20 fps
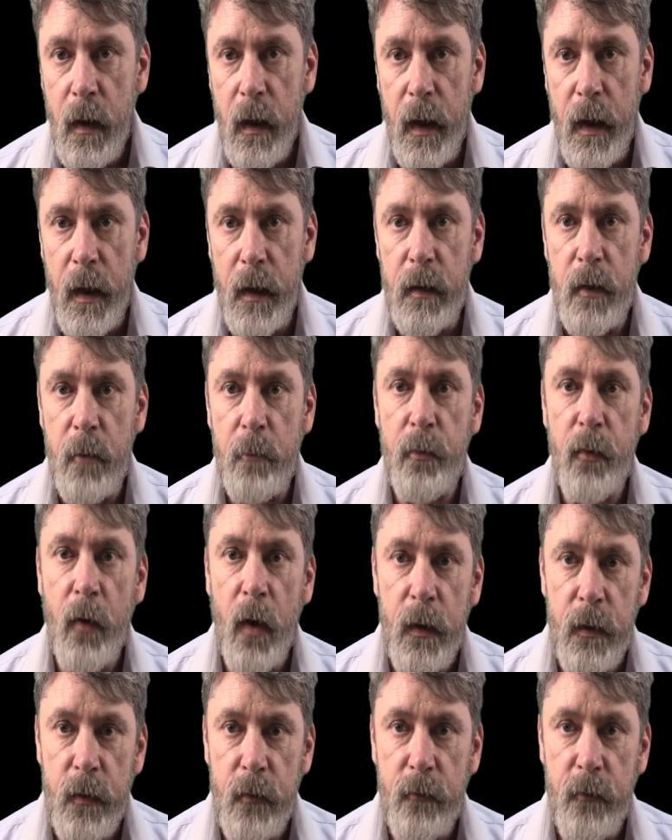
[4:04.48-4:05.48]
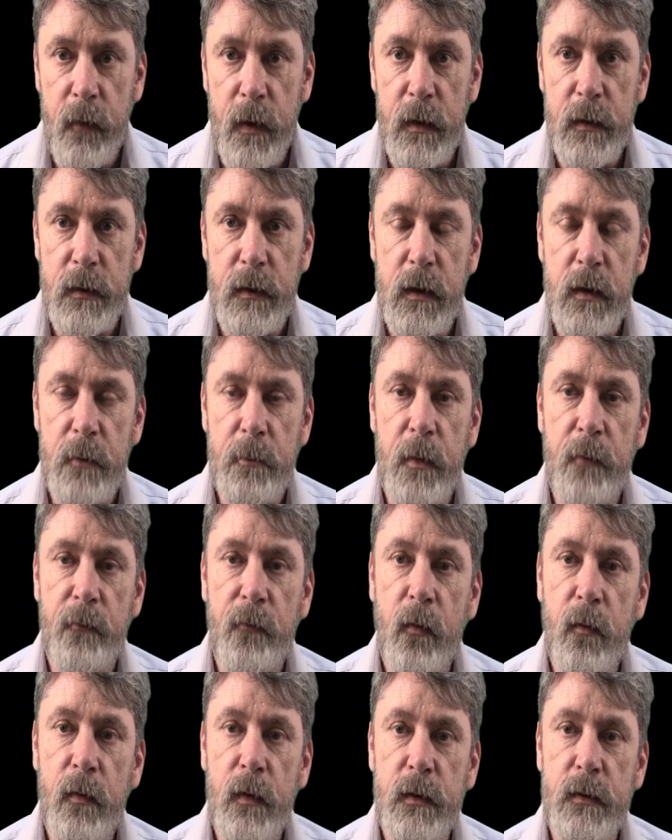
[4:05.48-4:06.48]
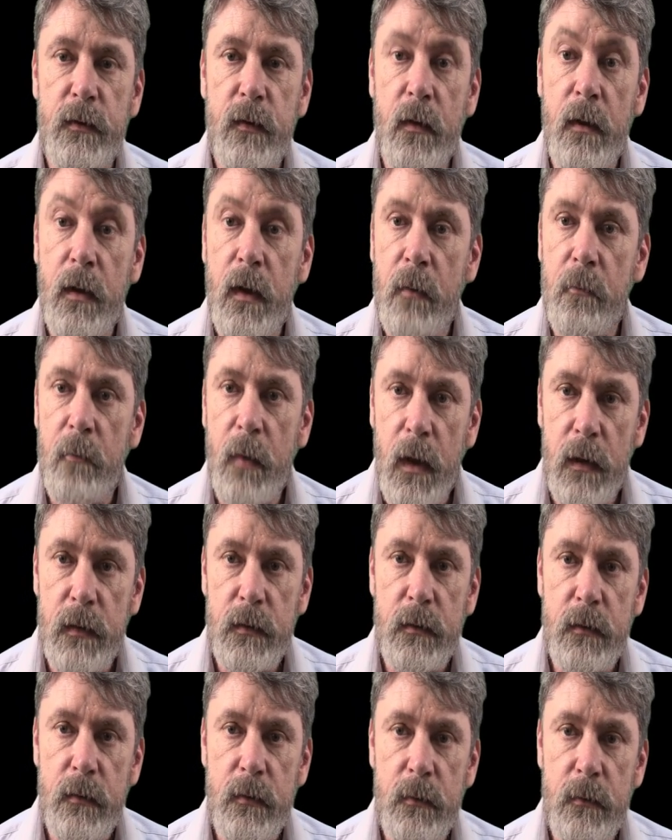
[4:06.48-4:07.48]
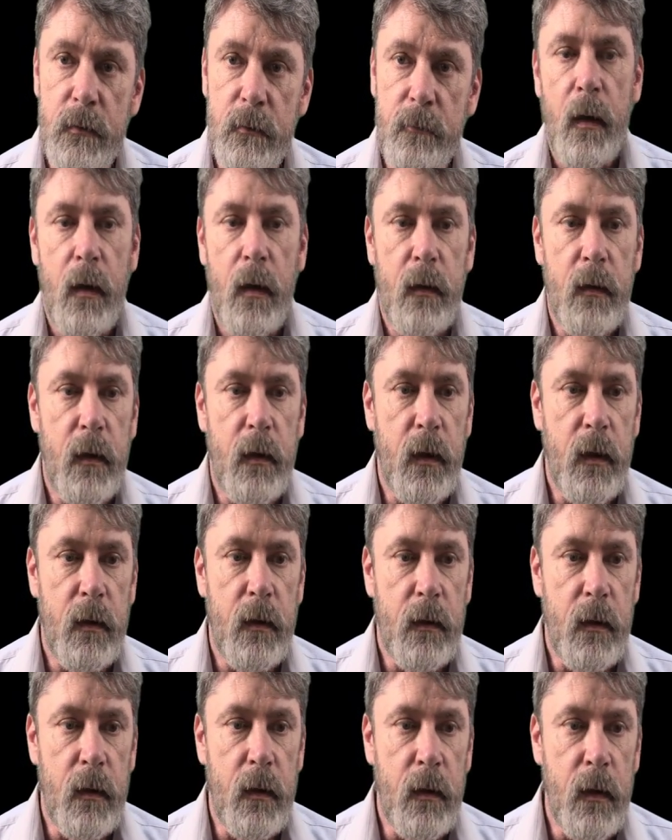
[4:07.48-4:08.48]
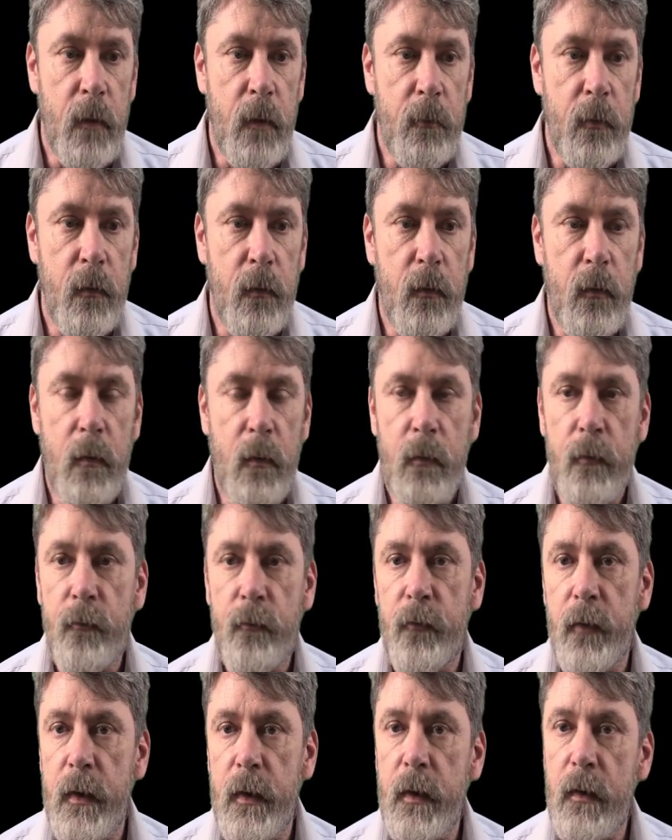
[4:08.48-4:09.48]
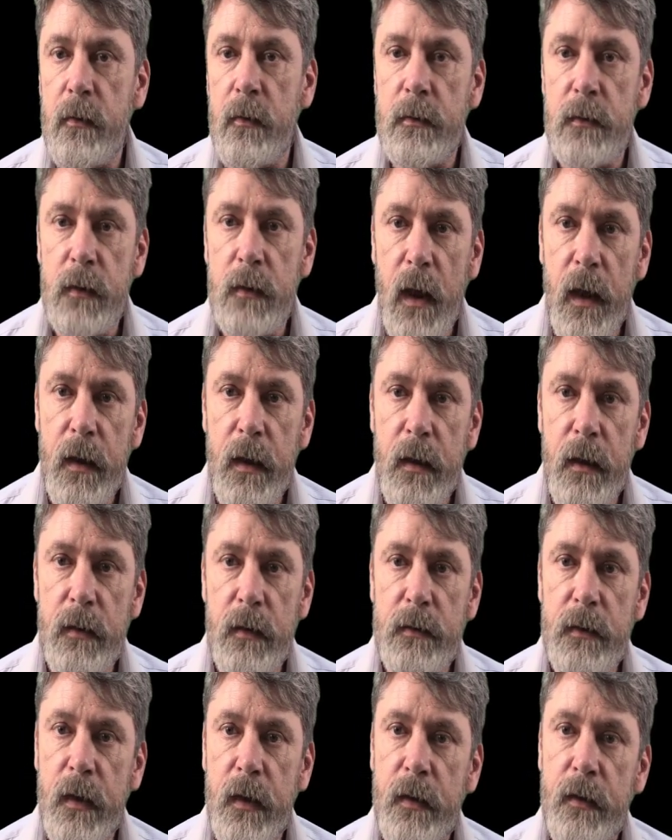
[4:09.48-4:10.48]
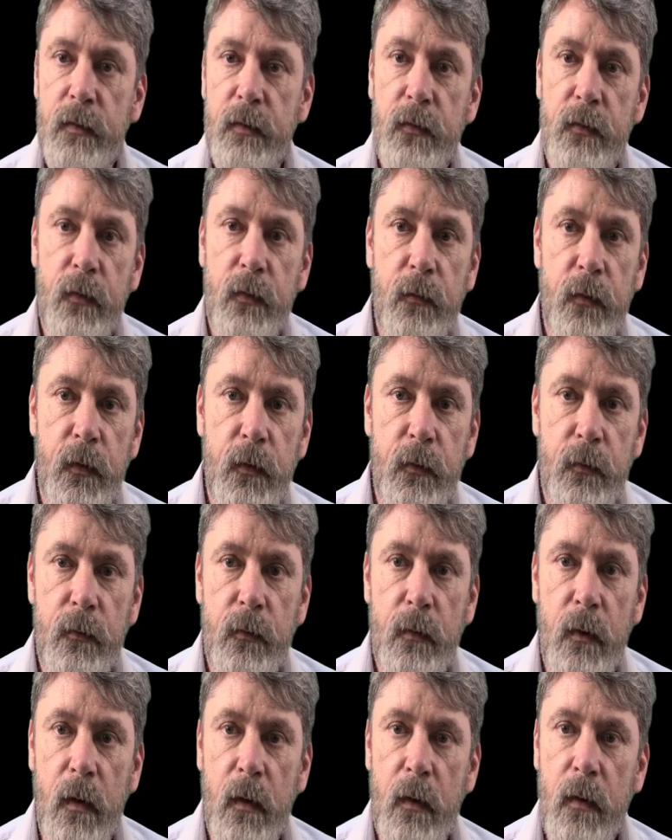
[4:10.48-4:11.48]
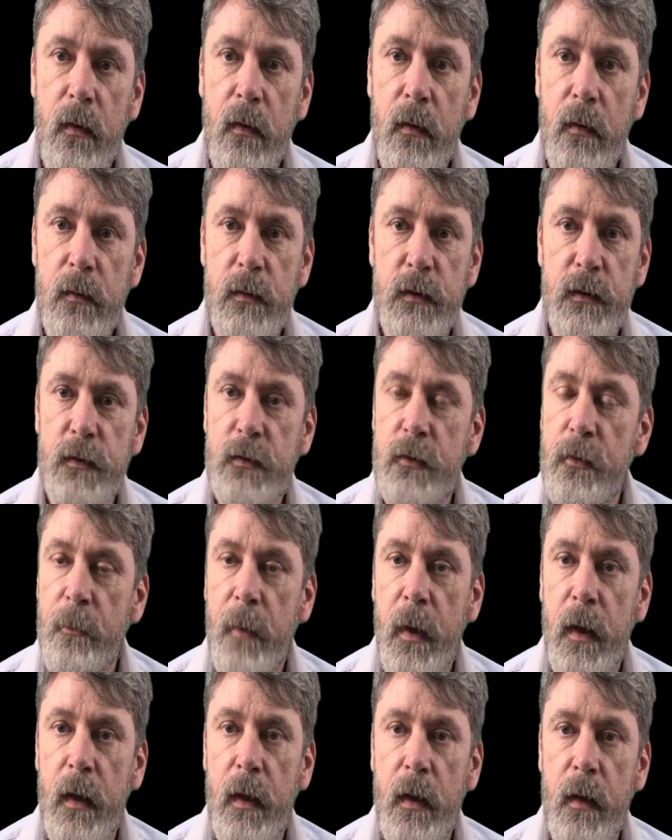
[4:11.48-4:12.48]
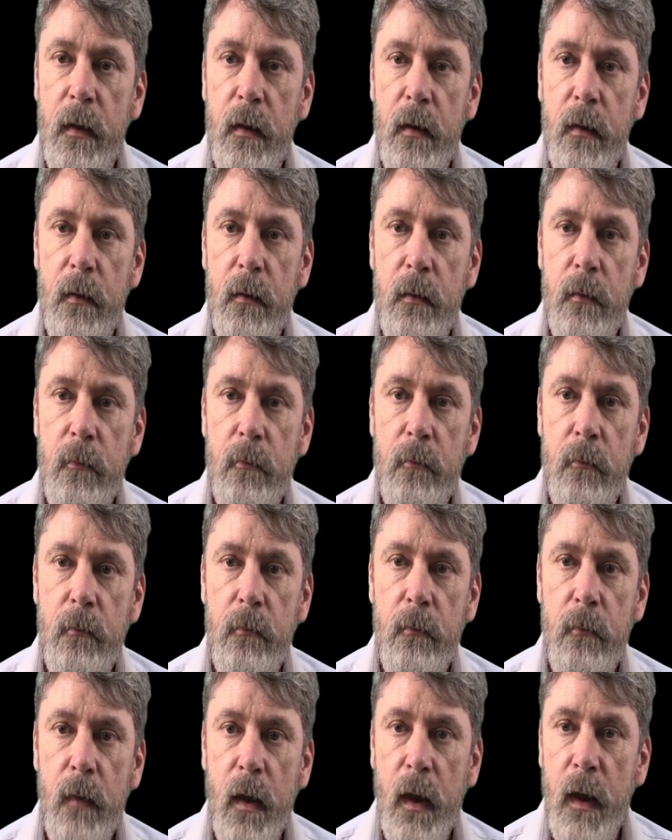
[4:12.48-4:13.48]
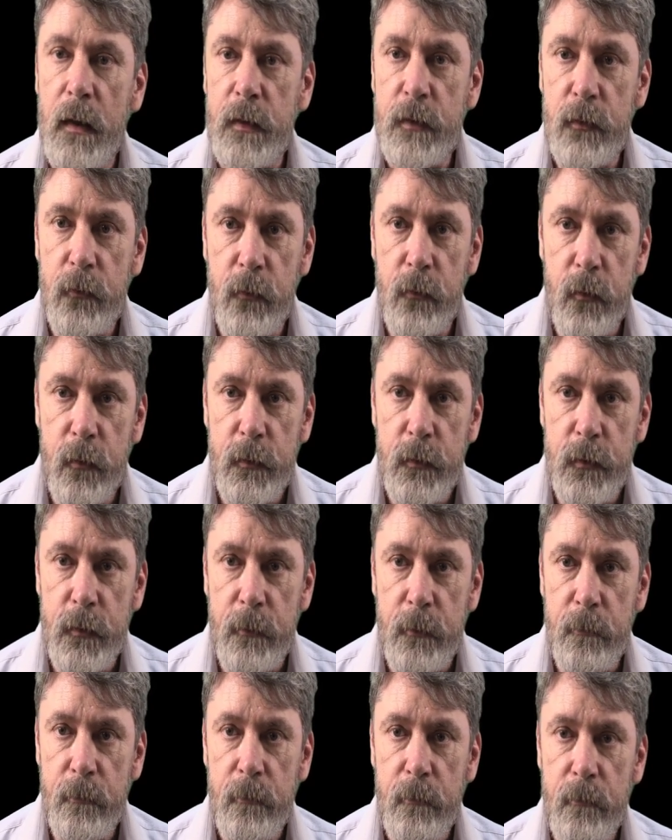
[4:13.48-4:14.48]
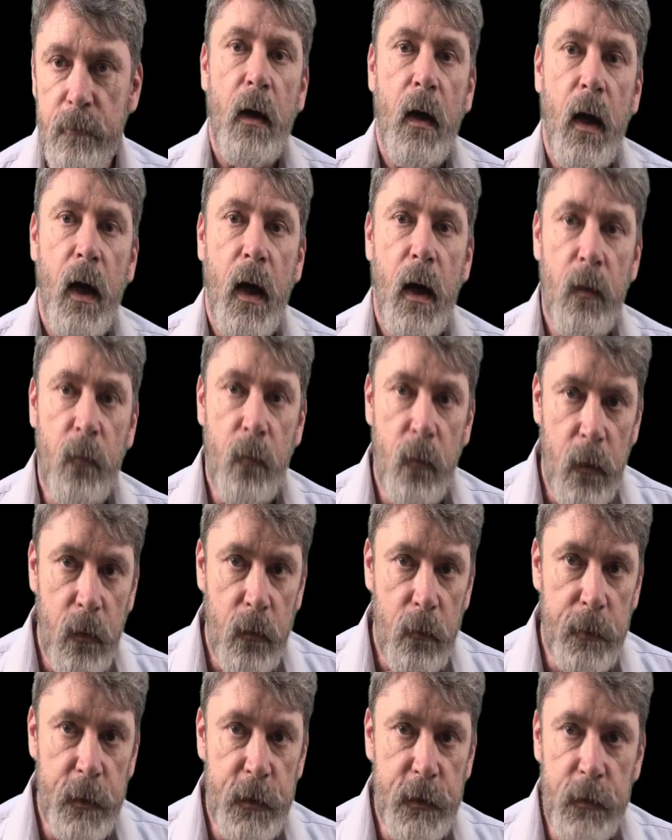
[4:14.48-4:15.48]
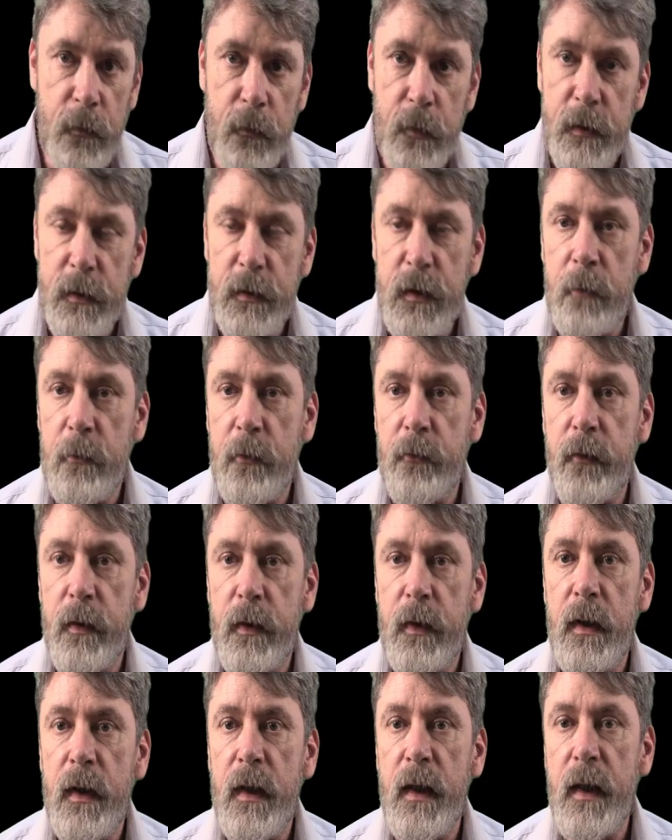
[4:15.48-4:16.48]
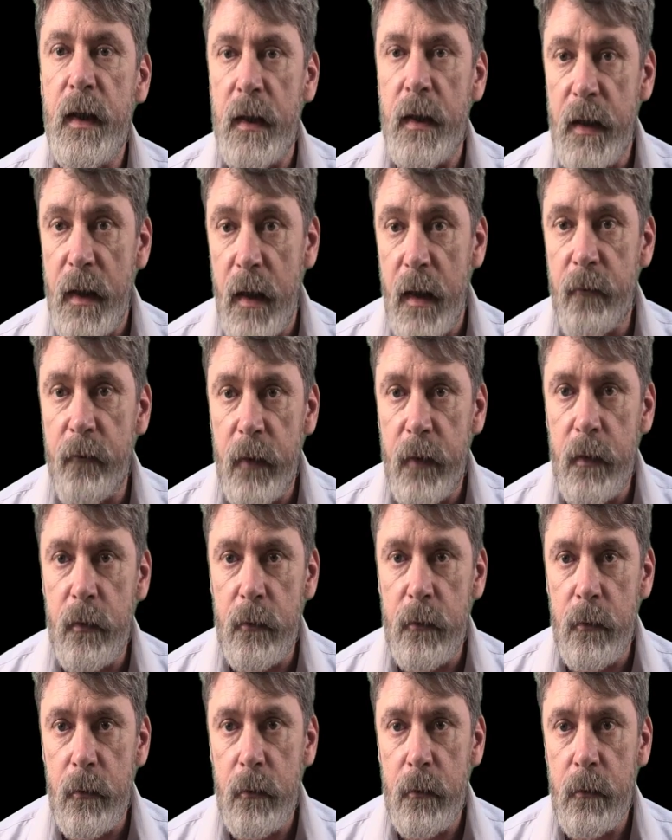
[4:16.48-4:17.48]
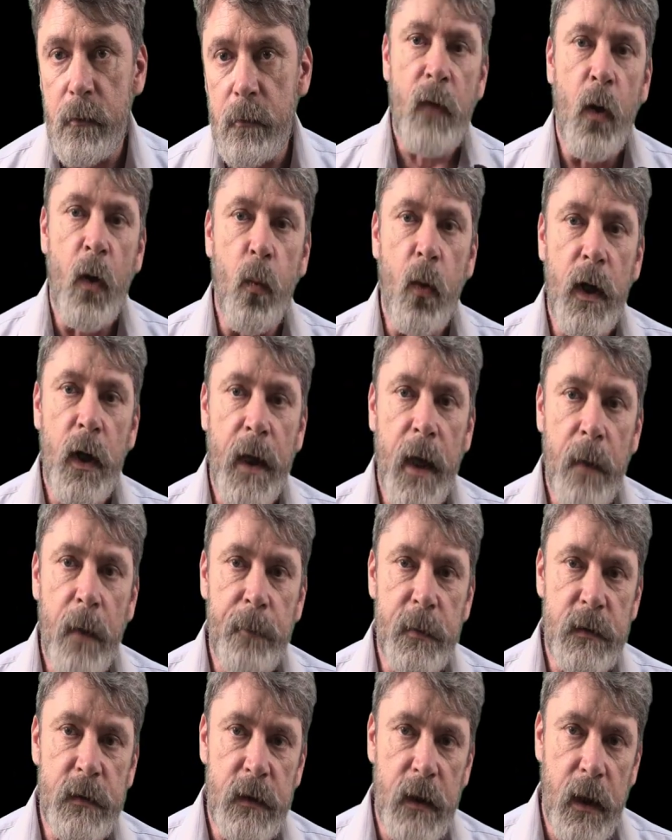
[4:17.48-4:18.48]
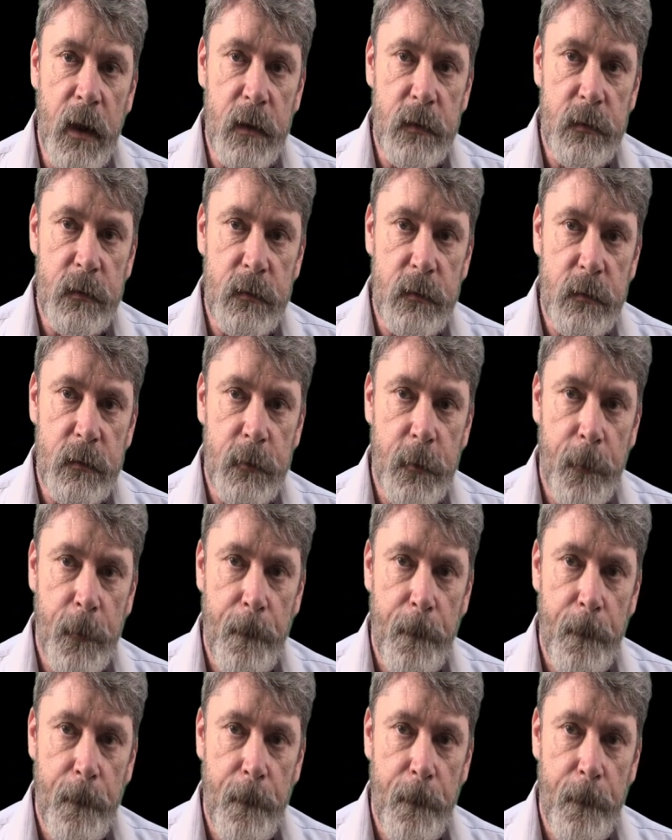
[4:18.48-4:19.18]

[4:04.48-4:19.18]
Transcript: And the brunt of this has been focused on Donbass. And the number of videos like this I could show you are just too many and too gruesome. I will be showing some of it in that feature. What happens next?